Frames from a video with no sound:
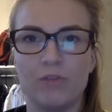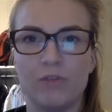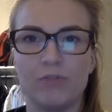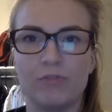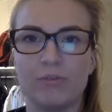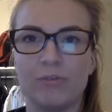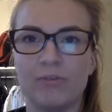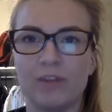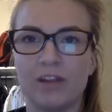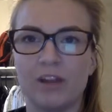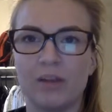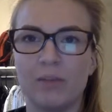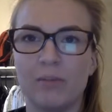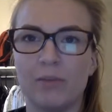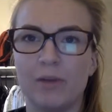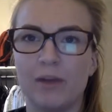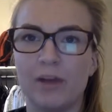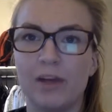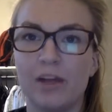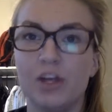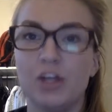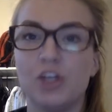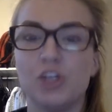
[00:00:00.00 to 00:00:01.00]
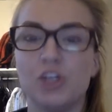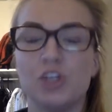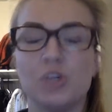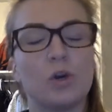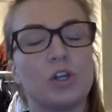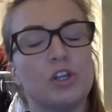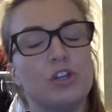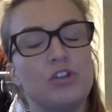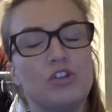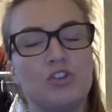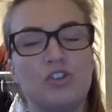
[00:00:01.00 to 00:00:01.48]
from there, but you
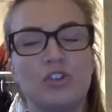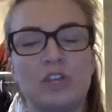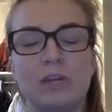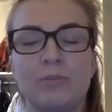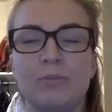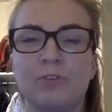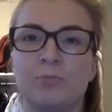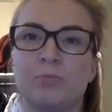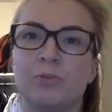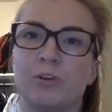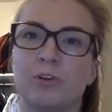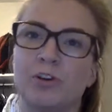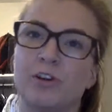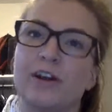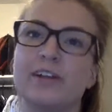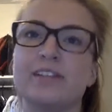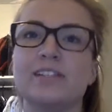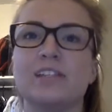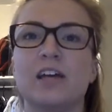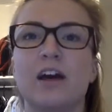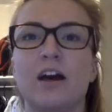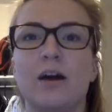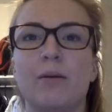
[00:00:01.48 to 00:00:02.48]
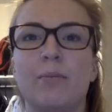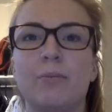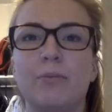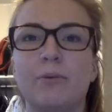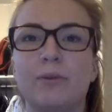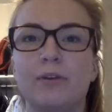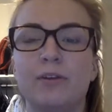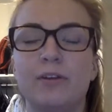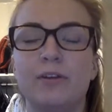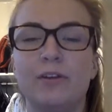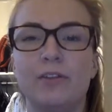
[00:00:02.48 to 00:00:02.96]
aren't usually able to progress up
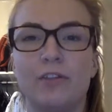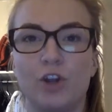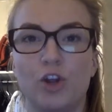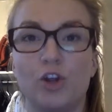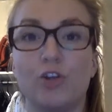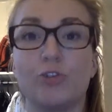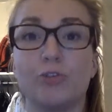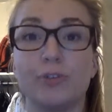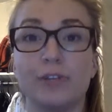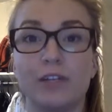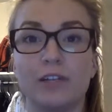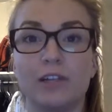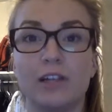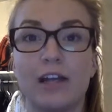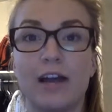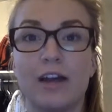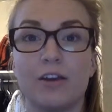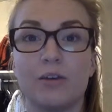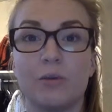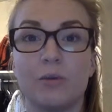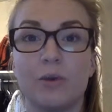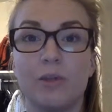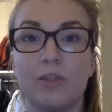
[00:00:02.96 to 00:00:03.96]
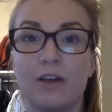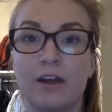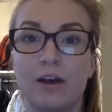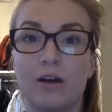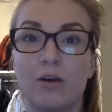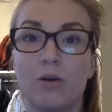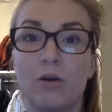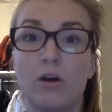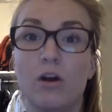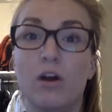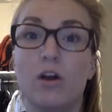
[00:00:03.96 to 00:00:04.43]
the career ladder
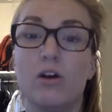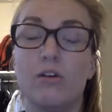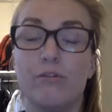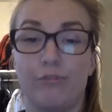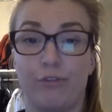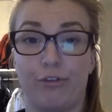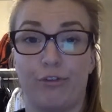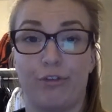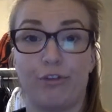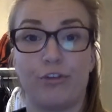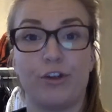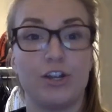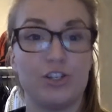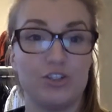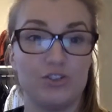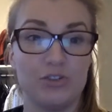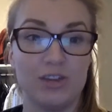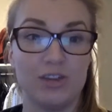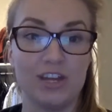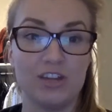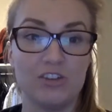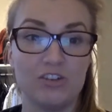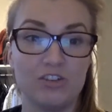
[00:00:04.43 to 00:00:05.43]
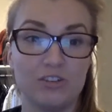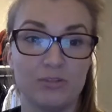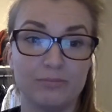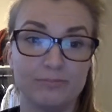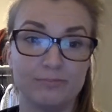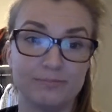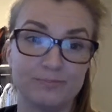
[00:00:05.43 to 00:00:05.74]
without further education.